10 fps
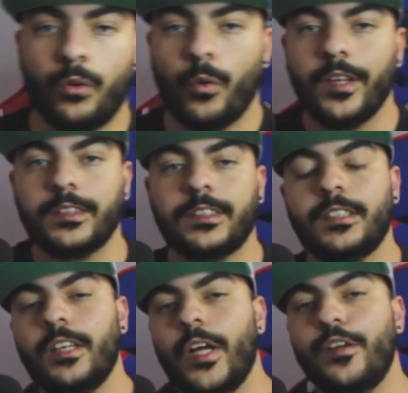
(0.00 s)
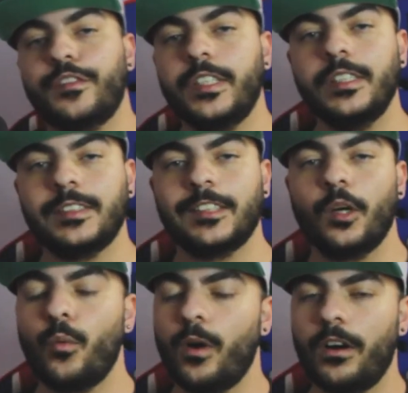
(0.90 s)
Right, NFTs,
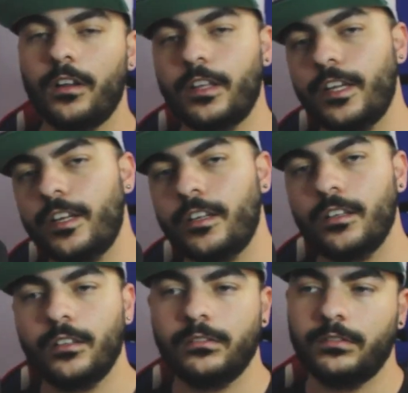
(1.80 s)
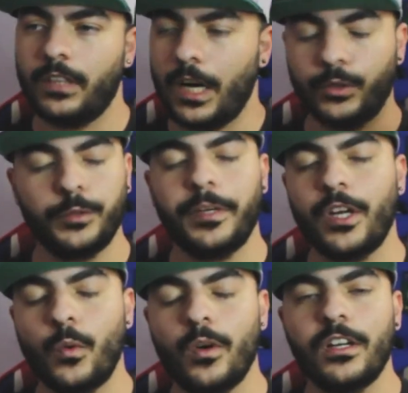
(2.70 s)
what are they? How do you
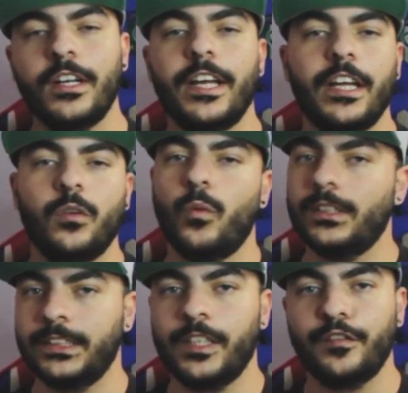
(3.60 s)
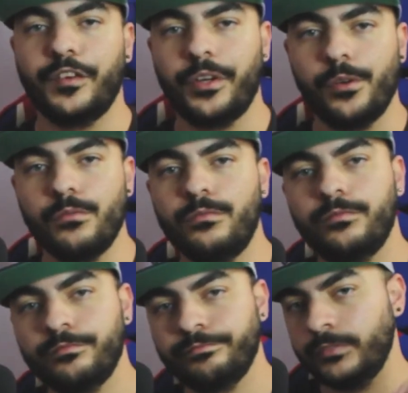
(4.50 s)
make one and what's in it for you?
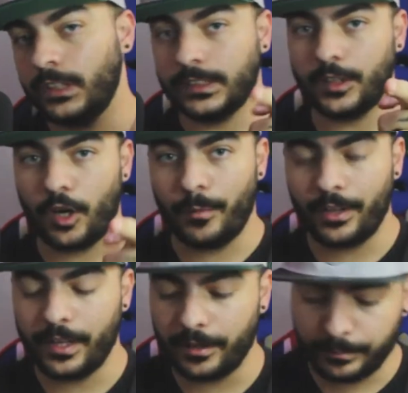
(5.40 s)
Let's talk about that.